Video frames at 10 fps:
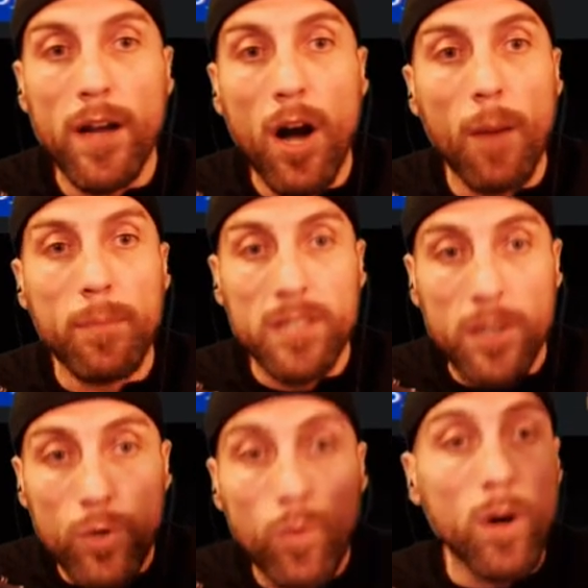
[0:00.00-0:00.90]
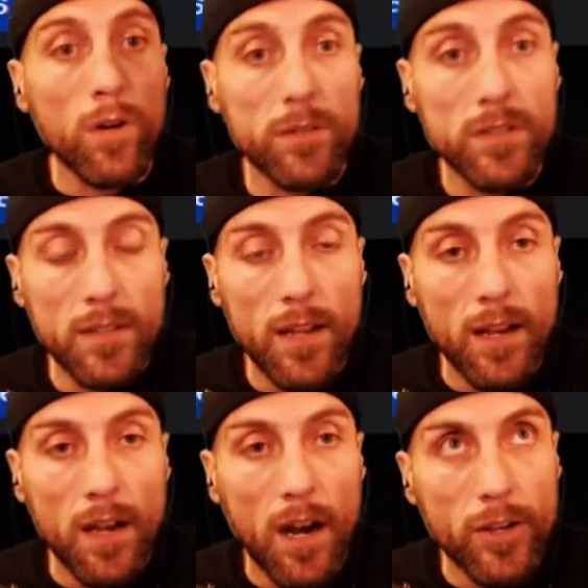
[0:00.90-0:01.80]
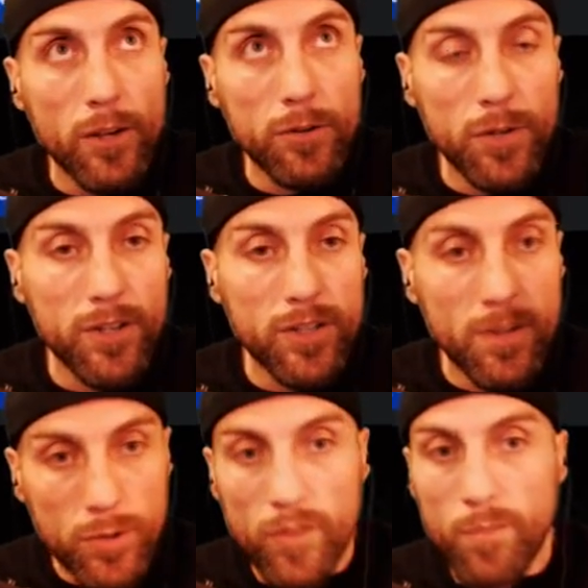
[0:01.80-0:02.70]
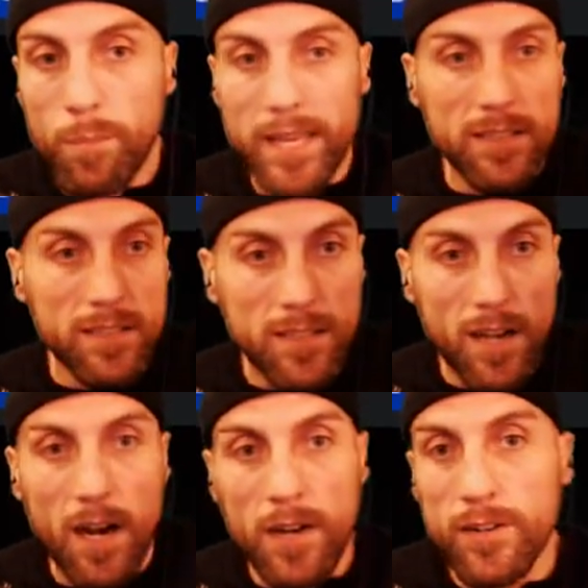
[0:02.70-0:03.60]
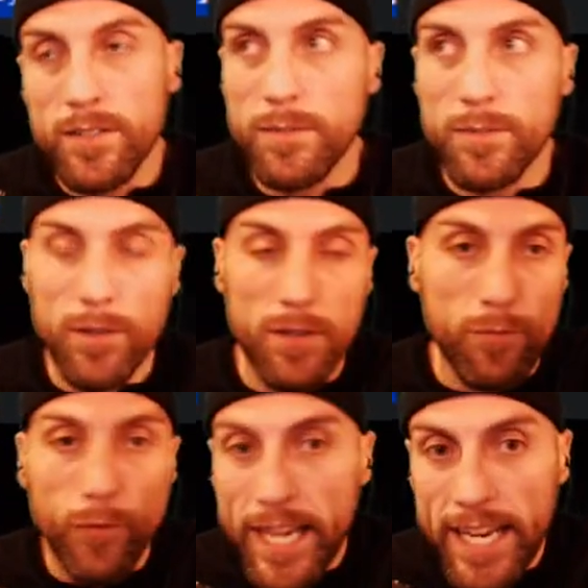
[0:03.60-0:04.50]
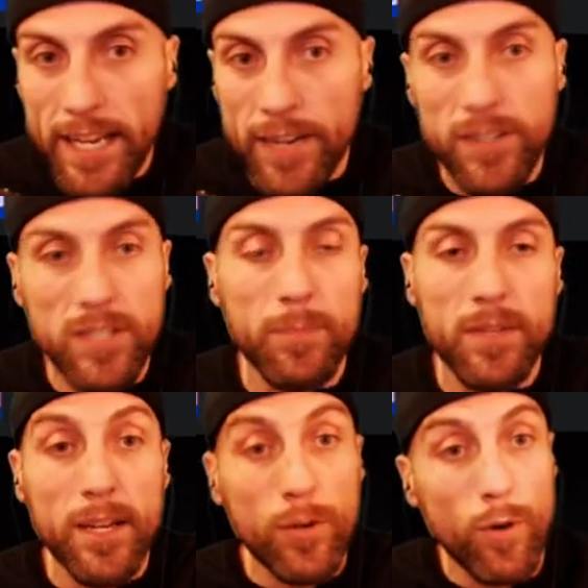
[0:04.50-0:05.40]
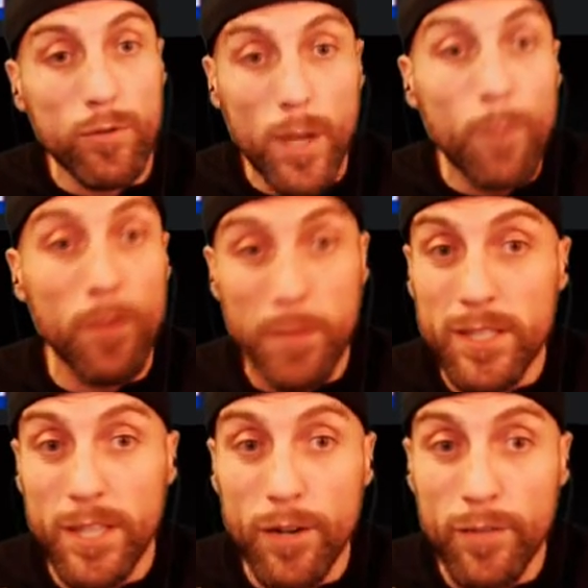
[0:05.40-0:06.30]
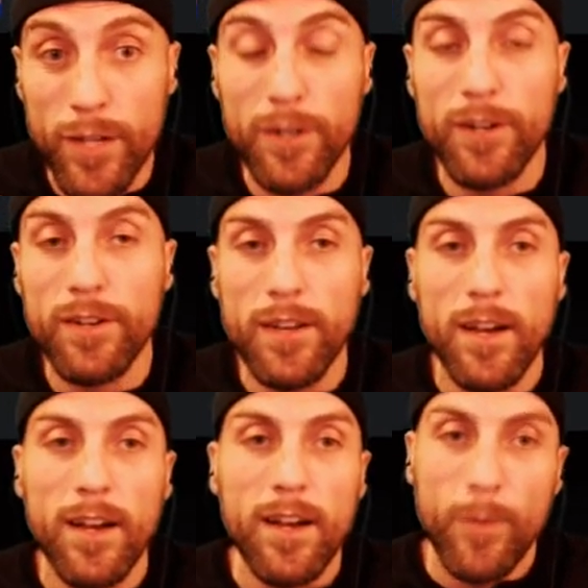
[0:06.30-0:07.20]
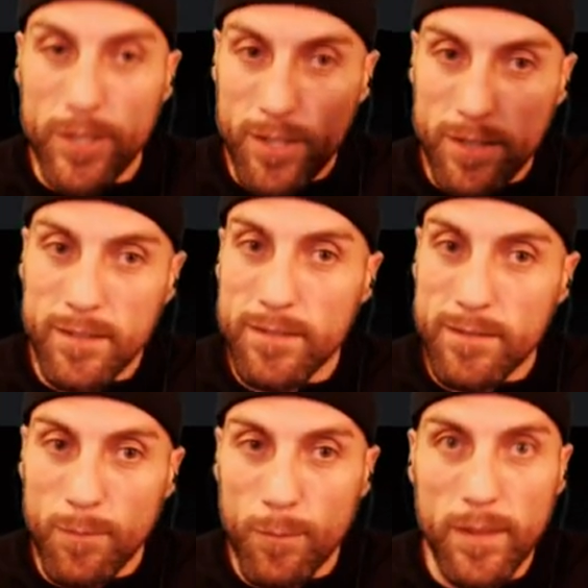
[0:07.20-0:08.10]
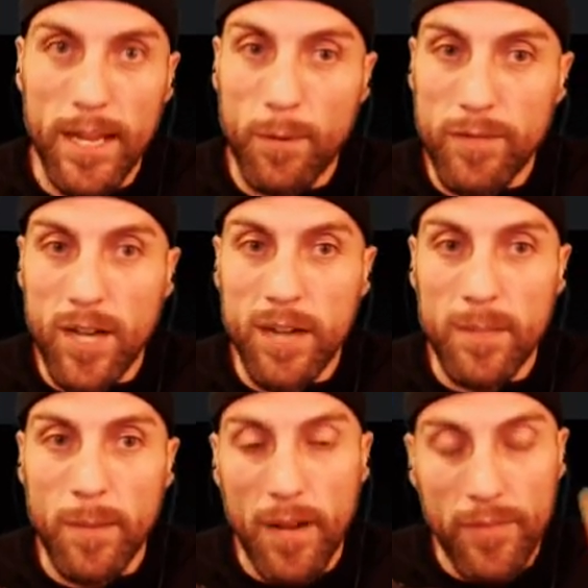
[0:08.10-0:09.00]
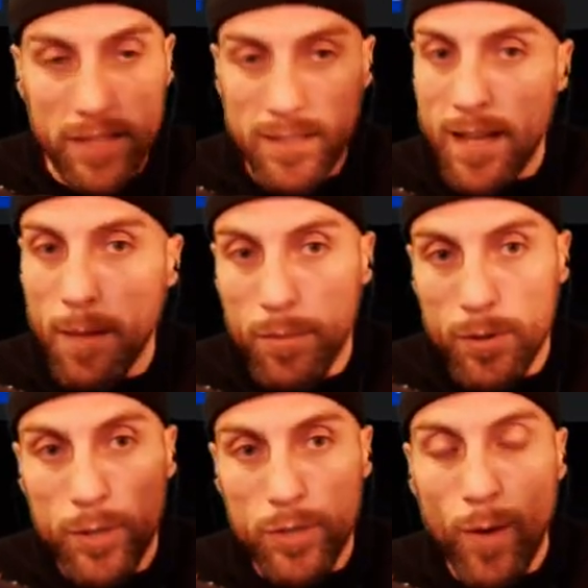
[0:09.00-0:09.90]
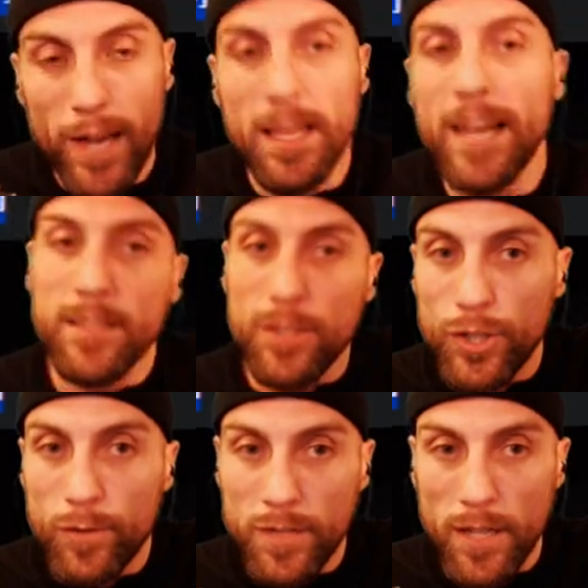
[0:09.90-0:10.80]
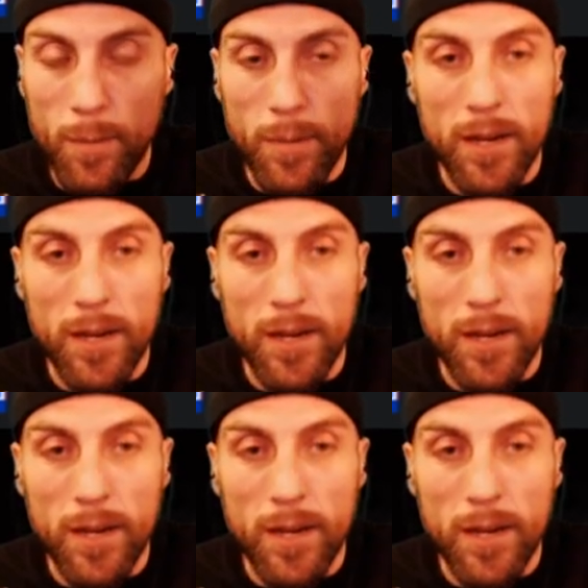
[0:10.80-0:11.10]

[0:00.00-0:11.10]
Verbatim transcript: up to new worlds. Usually there's some sort of beanstalk or some sort of reed or something that grows up from the center of the earth, which is, like we've talked about, that's that bluish white light that shoots up